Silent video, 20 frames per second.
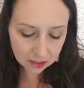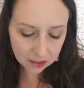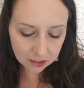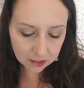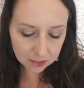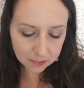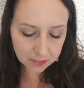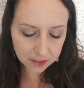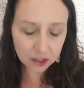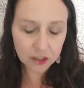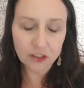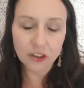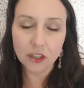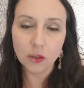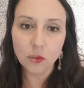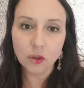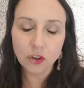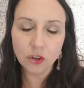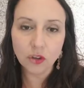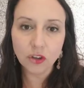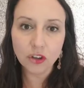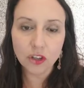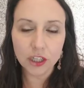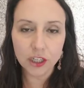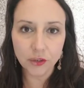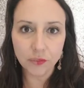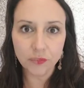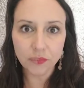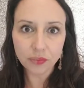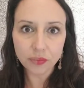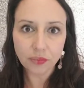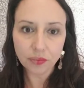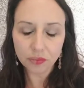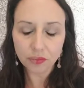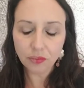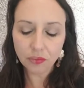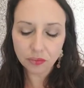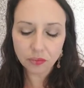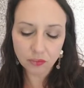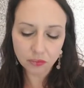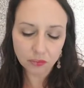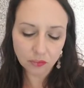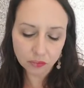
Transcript: but I think a little comparison will do us good.